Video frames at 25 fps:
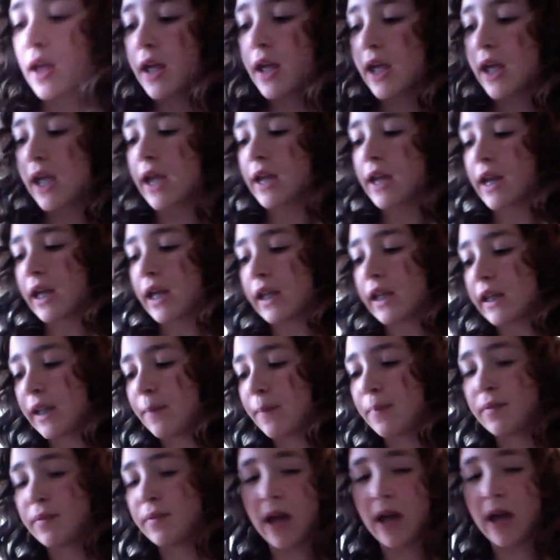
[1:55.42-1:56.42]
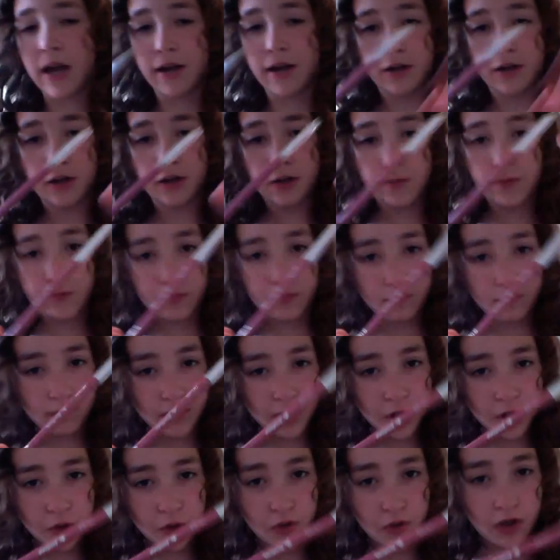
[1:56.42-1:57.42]
And a lip liner from
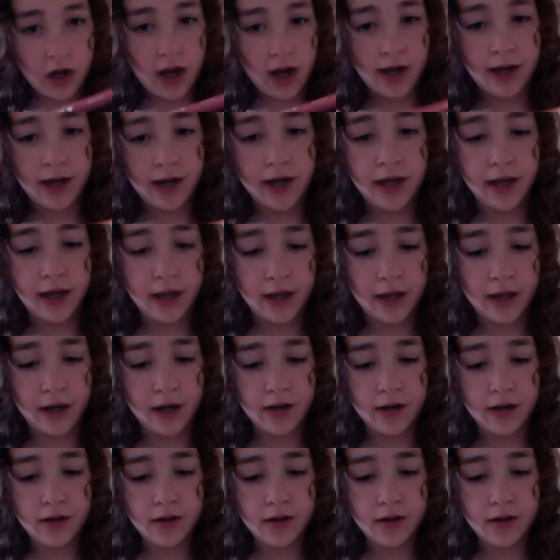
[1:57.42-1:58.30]
Jordana in